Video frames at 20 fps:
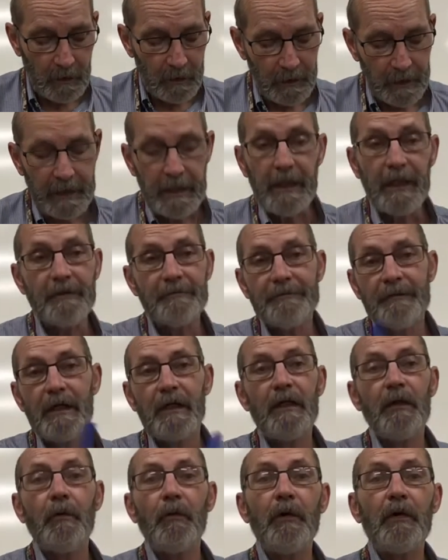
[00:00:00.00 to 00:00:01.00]
Anyhow,
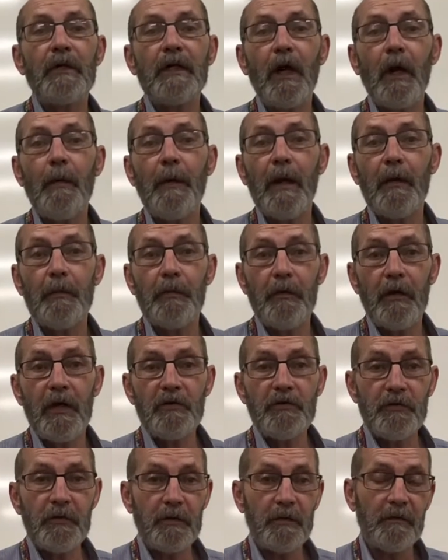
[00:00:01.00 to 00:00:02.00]
we're gonna talk about
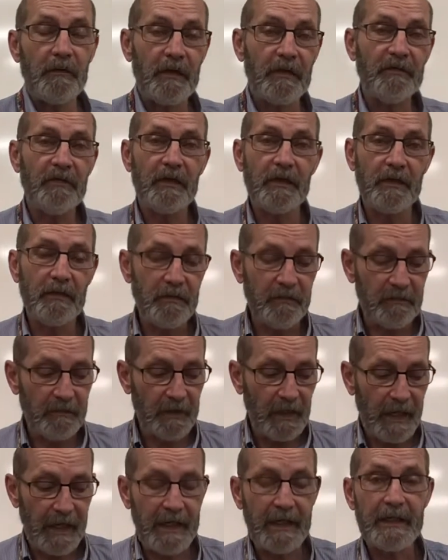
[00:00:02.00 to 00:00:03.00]
pressure. This is
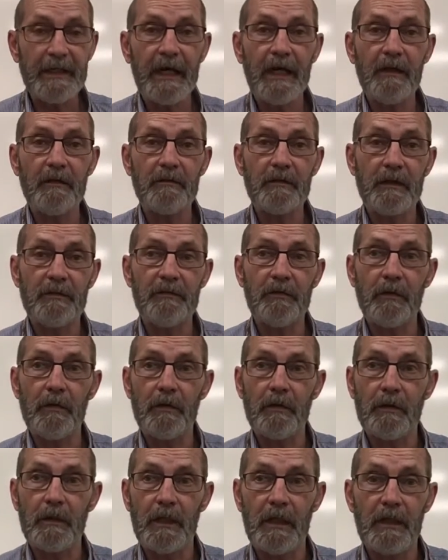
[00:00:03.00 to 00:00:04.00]
the handout. If
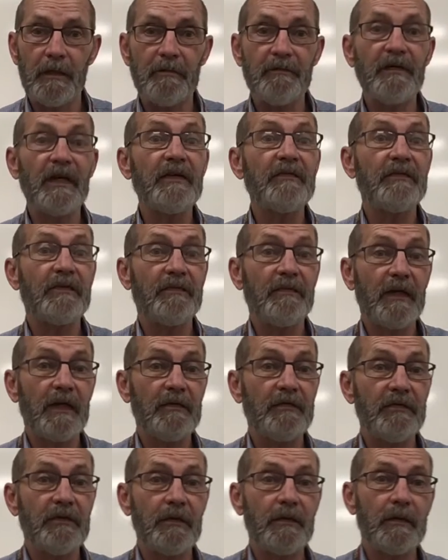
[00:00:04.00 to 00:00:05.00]
you're a
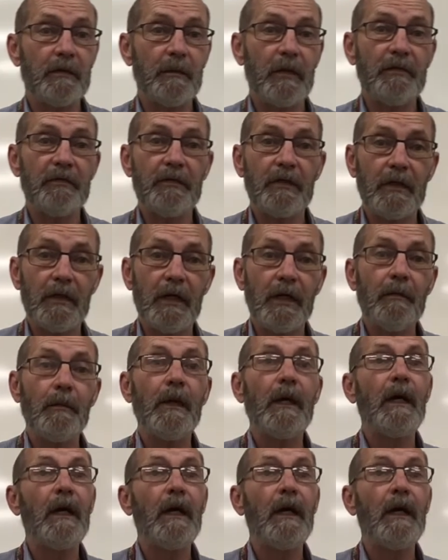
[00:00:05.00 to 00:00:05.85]
face-to-face student most of the time,